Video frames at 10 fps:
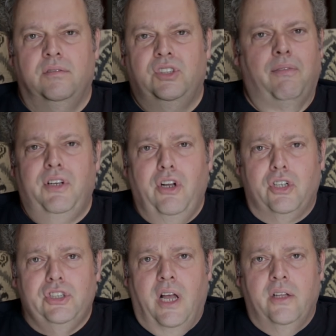
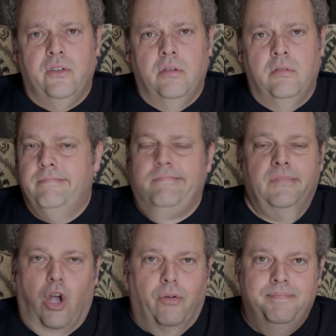70-yard shots?
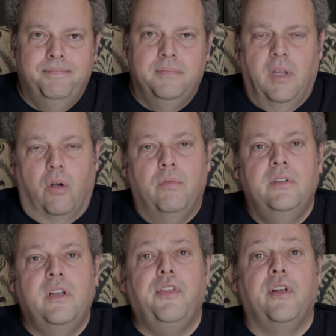No.
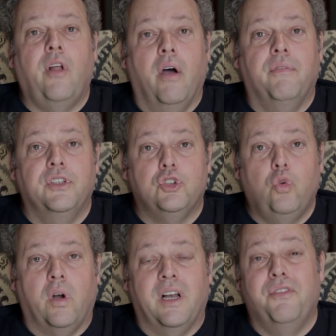Nothing of the
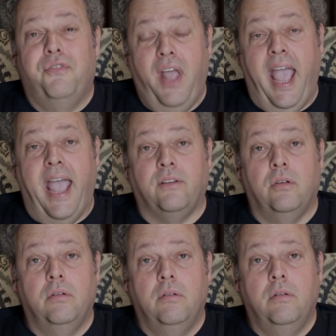sort. In fact,
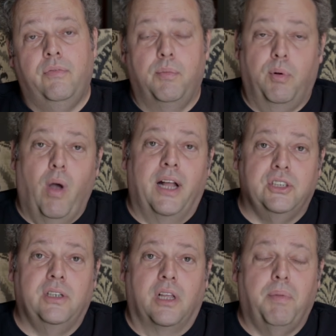if you've been
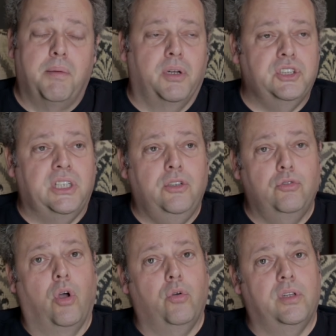watching Death by Bunjie,
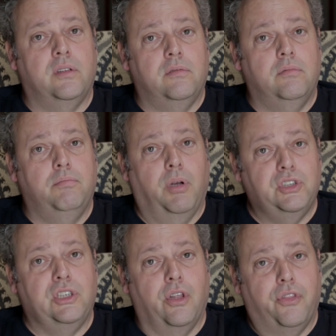you know that
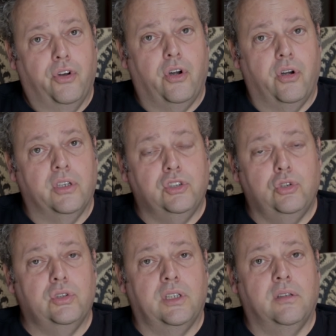Bunjie the Third is
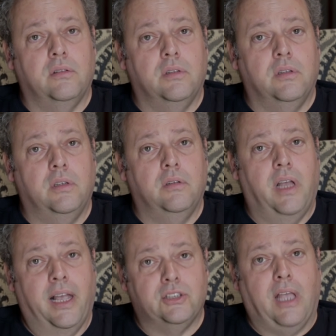using the
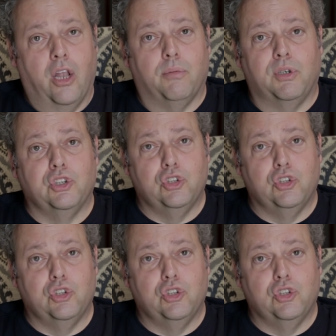Excalibur